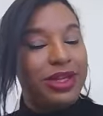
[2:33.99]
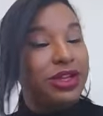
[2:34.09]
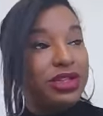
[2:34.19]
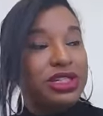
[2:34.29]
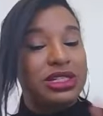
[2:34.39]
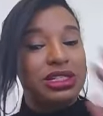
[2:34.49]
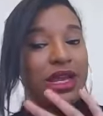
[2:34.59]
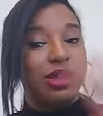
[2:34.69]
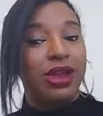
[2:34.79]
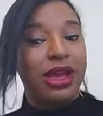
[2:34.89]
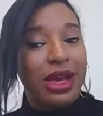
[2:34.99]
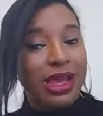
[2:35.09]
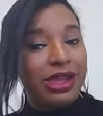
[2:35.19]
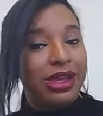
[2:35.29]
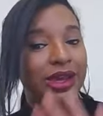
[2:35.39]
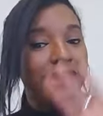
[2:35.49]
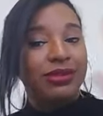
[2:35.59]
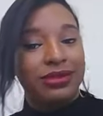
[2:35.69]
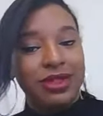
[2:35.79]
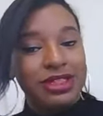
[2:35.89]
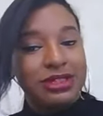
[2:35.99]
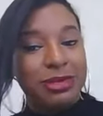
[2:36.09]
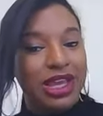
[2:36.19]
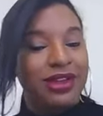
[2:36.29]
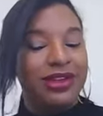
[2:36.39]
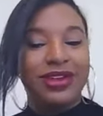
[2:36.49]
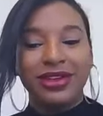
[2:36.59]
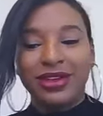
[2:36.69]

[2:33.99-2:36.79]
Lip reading: where you can just say, hi, Kia, this is me.